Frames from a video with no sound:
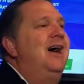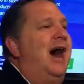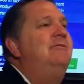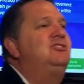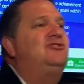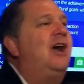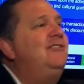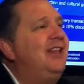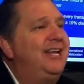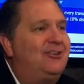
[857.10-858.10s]
I was driving
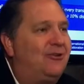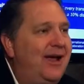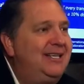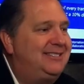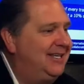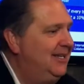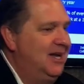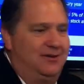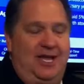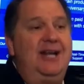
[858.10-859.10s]
like crazy,
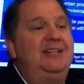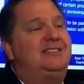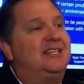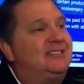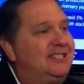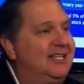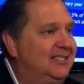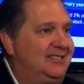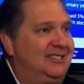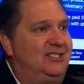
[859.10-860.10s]
getting 60
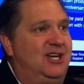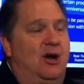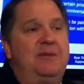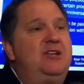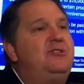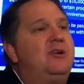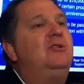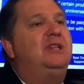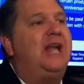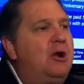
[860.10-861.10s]
listings a year. I mean, you
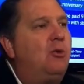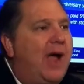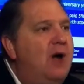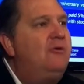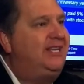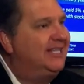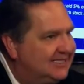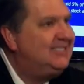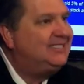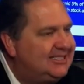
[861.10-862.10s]
don't lay around and get
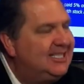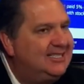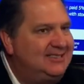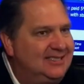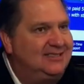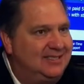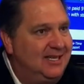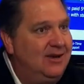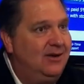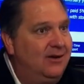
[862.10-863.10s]
60 listings a
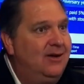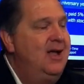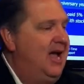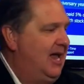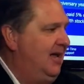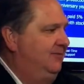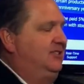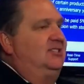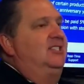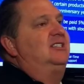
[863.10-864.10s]
year and have
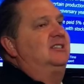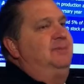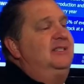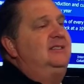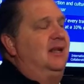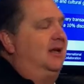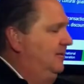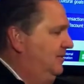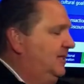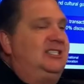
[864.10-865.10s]
6
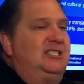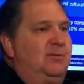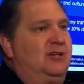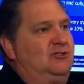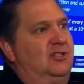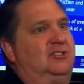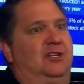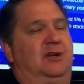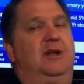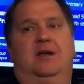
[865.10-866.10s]
listing specialists
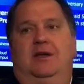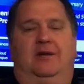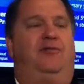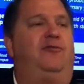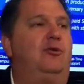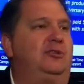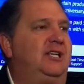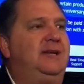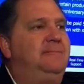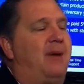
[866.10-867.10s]
and
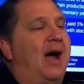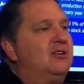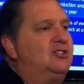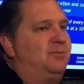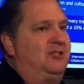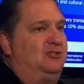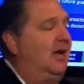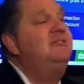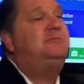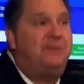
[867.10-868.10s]
14 buyer specialists.
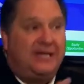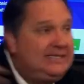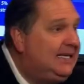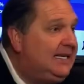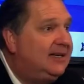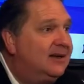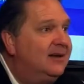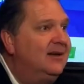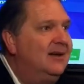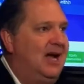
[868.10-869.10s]
I was busy.
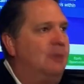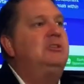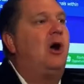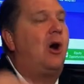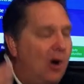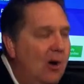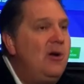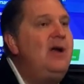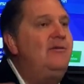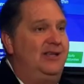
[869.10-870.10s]
I worked hard
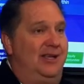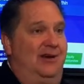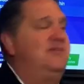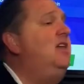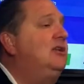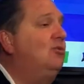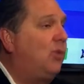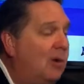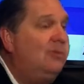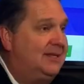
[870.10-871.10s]
every year. Nothing
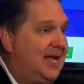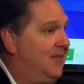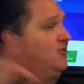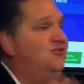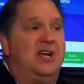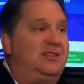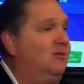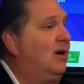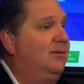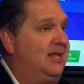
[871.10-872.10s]
wrong with that. There's nothing
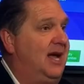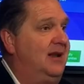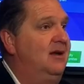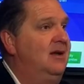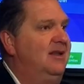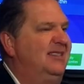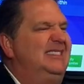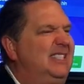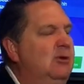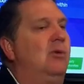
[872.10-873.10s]
wrong with that.
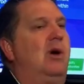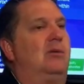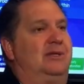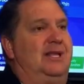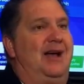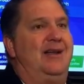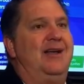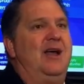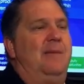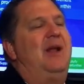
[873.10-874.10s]
Zero wrong with that.
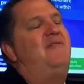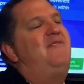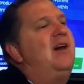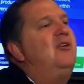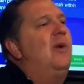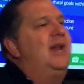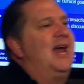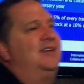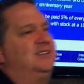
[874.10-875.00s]
But I found a way to have